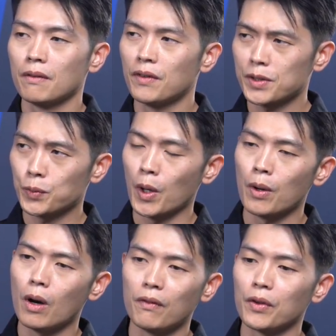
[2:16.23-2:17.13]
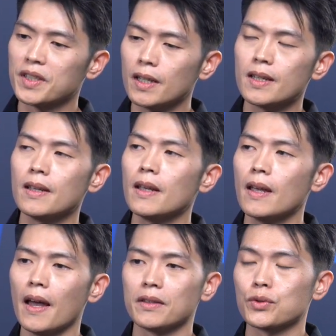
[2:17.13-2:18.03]
First of all, about
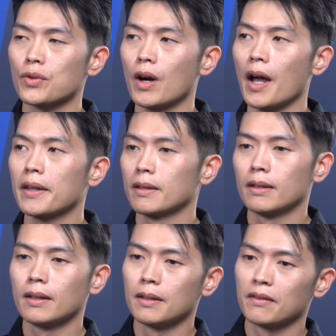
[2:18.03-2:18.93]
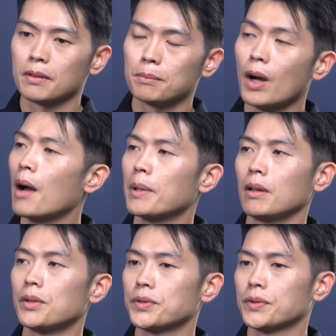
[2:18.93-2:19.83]
TT and the Tri, popular.